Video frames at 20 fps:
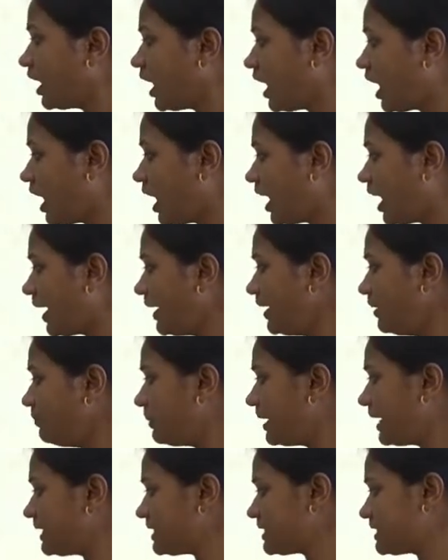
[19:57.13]
I
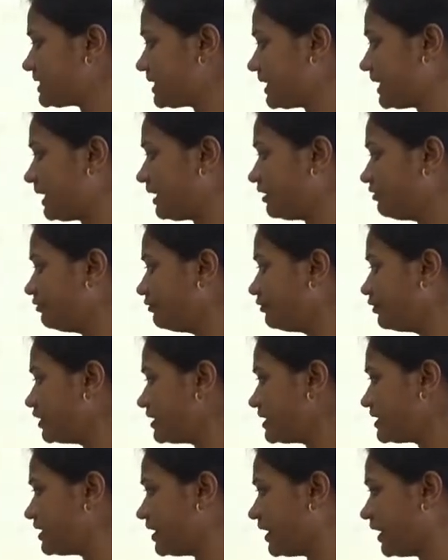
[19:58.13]
myself
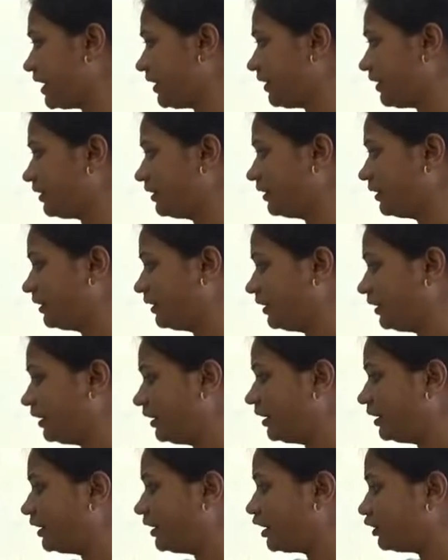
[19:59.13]
was there.
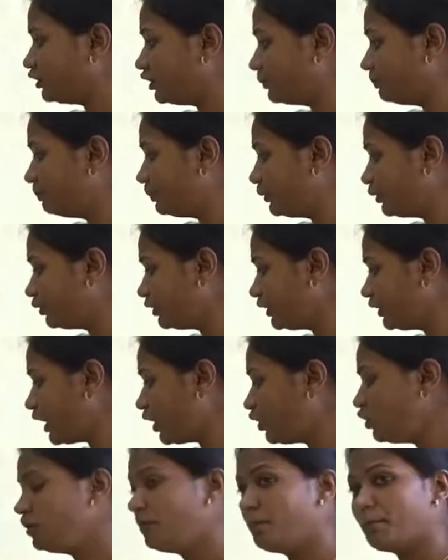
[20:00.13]
Now the
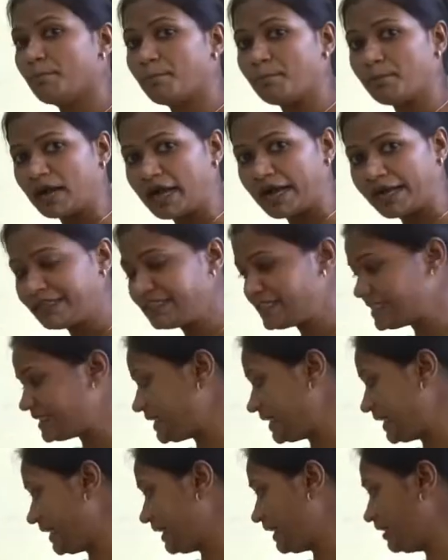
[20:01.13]
pronoun
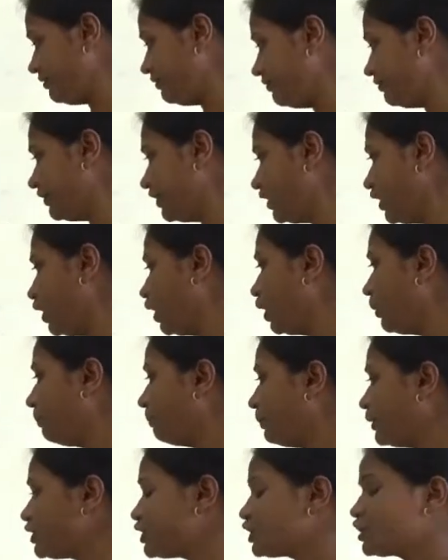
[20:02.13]
myself
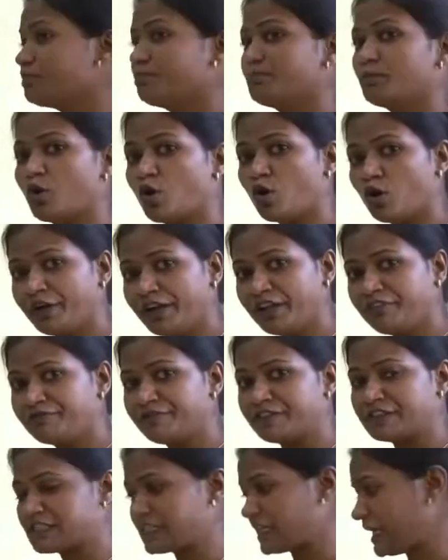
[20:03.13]
puts more
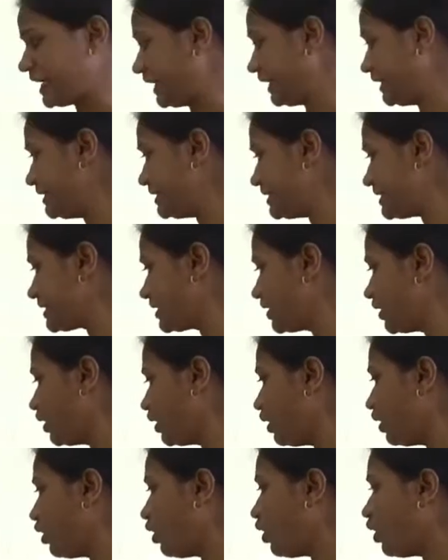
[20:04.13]
emphasis
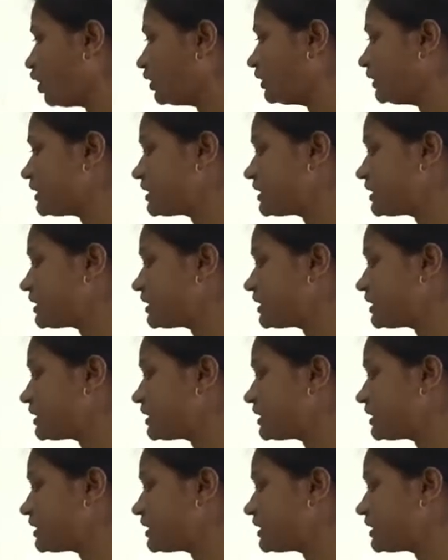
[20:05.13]
on the